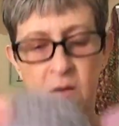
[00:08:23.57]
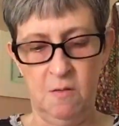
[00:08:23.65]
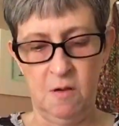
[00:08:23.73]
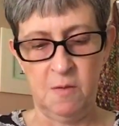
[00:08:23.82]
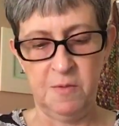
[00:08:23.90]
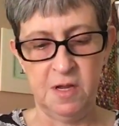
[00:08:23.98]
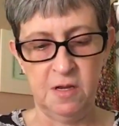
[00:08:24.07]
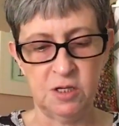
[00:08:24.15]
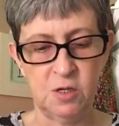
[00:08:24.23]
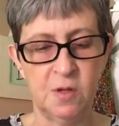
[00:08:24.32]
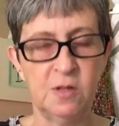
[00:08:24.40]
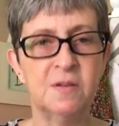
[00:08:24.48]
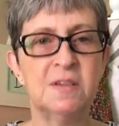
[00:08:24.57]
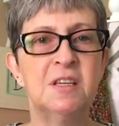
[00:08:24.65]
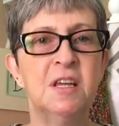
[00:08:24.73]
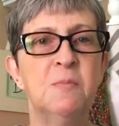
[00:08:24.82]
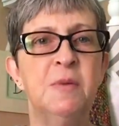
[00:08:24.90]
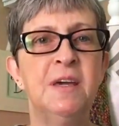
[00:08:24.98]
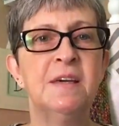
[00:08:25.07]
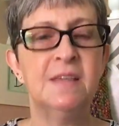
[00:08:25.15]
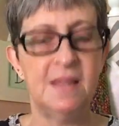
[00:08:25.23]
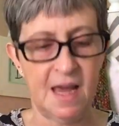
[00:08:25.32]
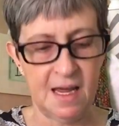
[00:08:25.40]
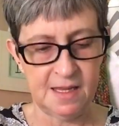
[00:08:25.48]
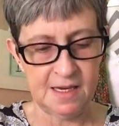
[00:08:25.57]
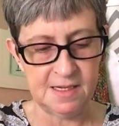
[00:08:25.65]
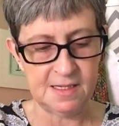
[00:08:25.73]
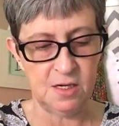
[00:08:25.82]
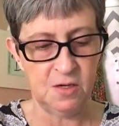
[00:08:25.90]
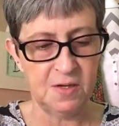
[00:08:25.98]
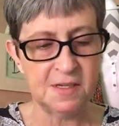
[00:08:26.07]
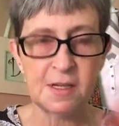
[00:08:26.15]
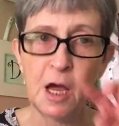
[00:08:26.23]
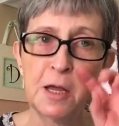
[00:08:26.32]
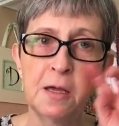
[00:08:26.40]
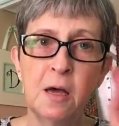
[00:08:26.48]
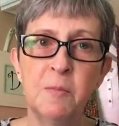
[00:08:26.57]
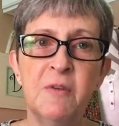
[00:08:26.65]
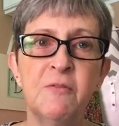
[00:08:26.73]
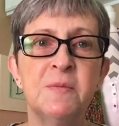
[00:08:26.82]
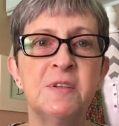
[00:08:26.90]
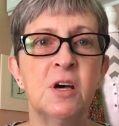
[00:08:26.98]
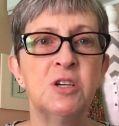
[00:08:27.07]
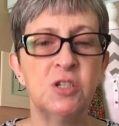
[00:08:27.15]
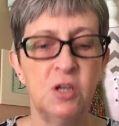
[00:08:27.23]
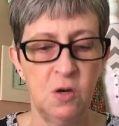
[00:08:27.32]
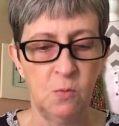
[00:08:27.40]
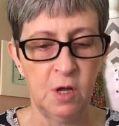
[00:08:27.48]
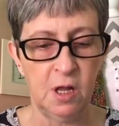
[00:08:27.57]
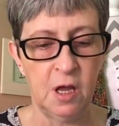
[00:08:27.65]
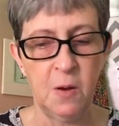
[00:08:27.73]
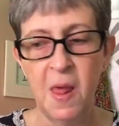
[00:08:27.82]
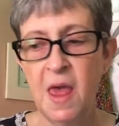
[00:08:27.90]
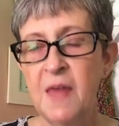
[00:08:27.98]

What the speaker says: I'll be showing little sneak peeks of that. That is a new design coming from Sasha and Willow.